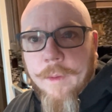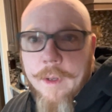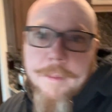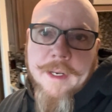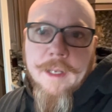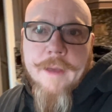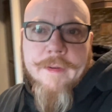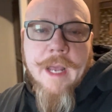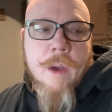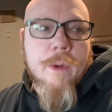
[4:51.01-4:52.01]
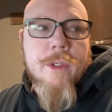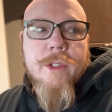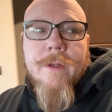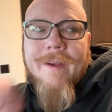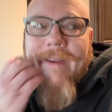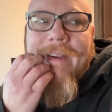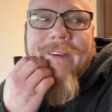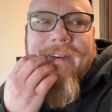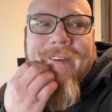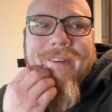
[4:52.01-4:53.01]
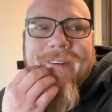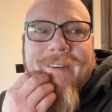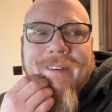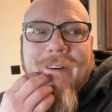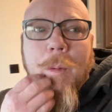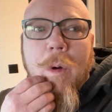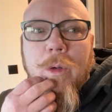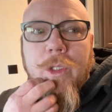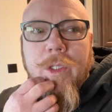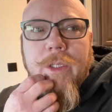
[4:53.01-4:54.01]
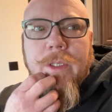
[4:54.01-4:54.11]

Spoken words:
Well, I'm at 11 hours, almost.